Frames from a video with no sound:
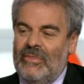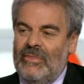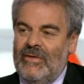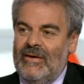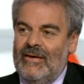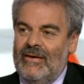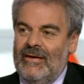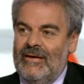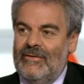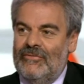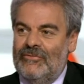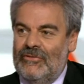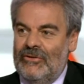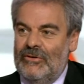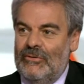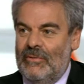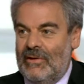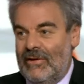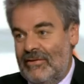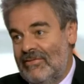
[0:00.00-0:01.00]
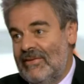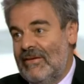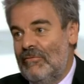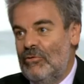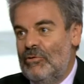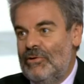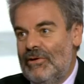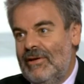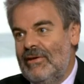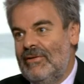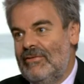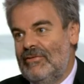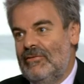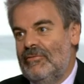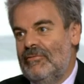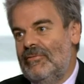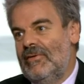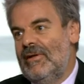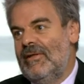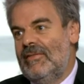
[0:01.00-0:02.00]
I think after several years
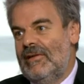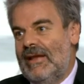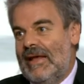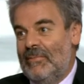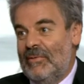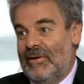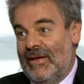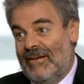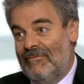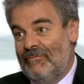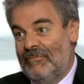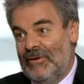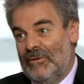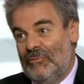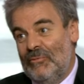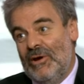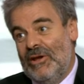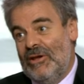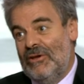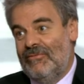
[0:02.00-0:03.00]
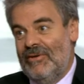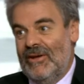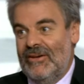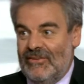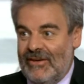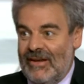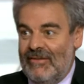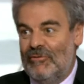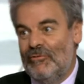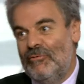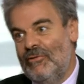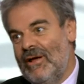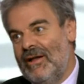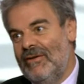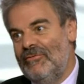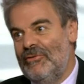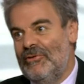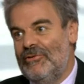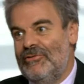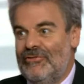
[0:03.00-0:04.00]
of the Labor government, where you've had Kevin
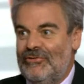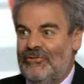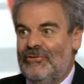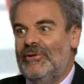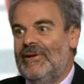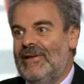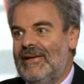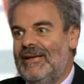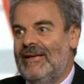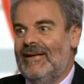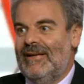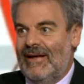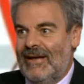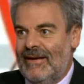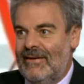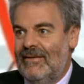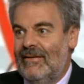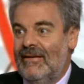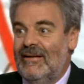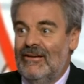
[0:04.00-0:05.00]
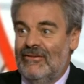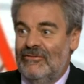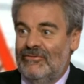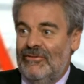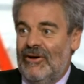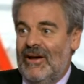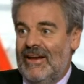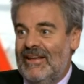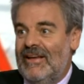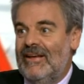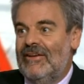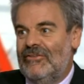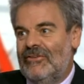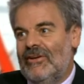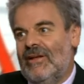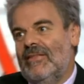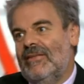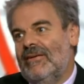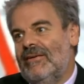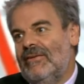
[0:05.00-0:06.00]
Rudd versus Julia Gillard fighting
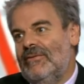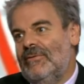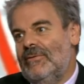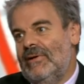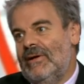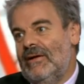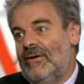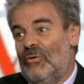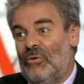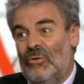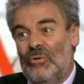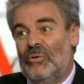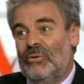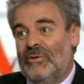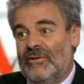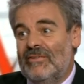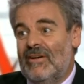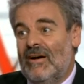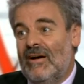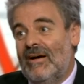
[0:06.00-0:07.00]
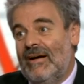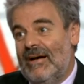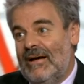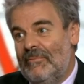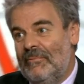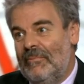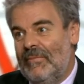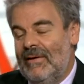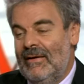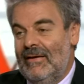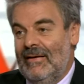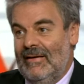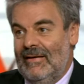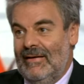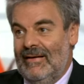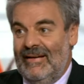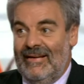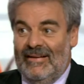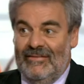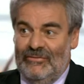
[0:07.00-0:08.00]
each other all the time,
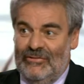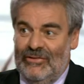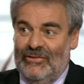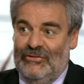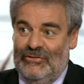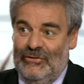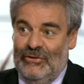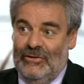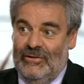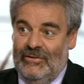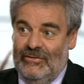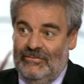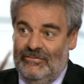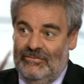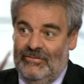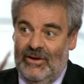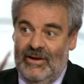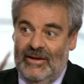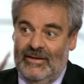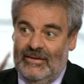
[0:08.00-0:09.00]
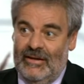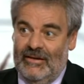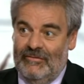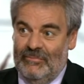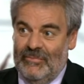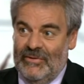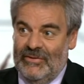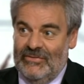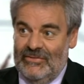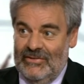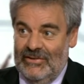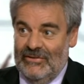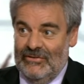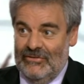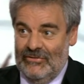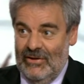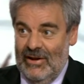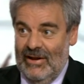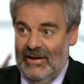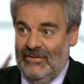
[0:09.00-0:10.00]
disunified governments in
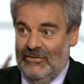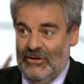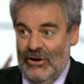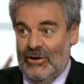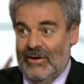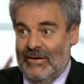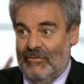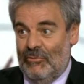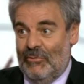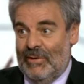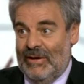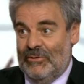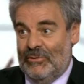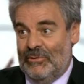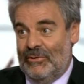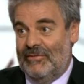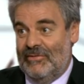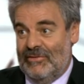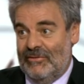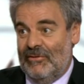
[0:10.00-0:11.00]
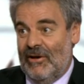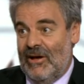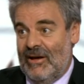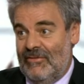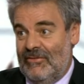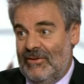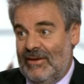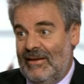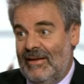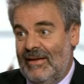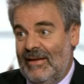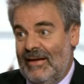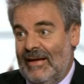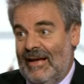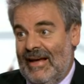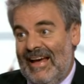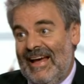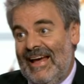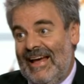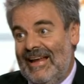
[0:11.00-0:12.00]
Australia don't have a record of surviving,
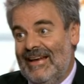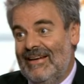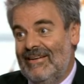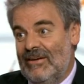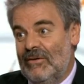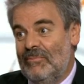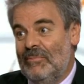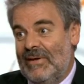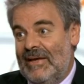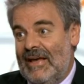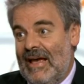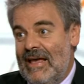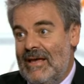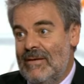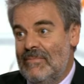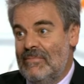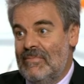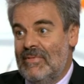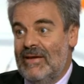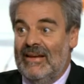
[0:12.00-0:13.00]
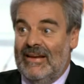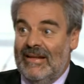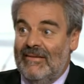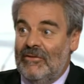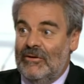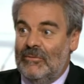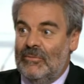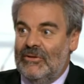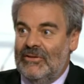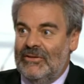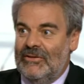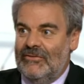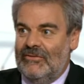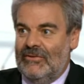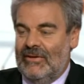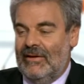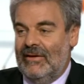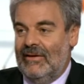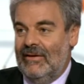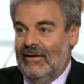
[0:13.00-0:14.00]
and it became inevitable
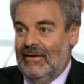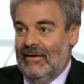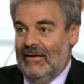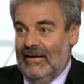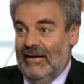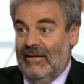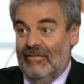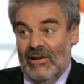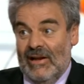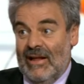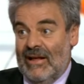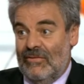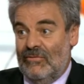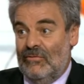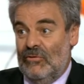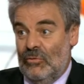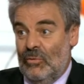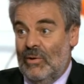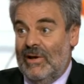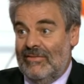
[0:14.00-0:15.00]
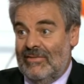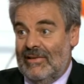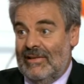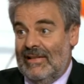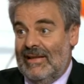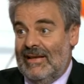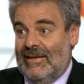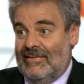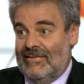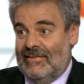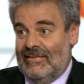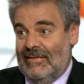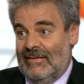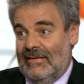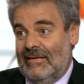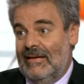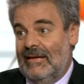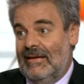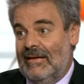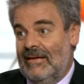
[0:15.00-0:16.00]
that in the last few weeks at least,
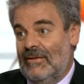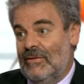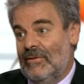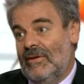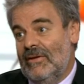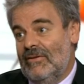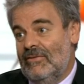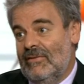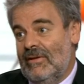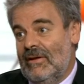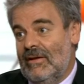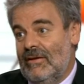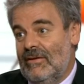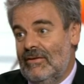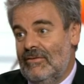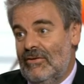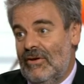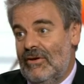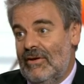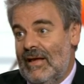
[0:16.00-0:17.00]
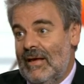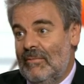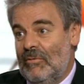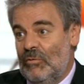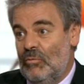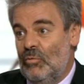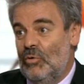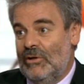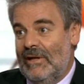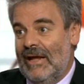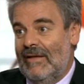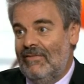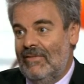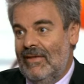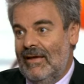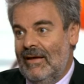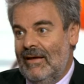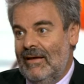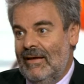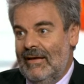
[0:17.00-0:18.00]
that Tony Abbott would get
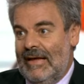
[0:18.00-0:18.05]
there.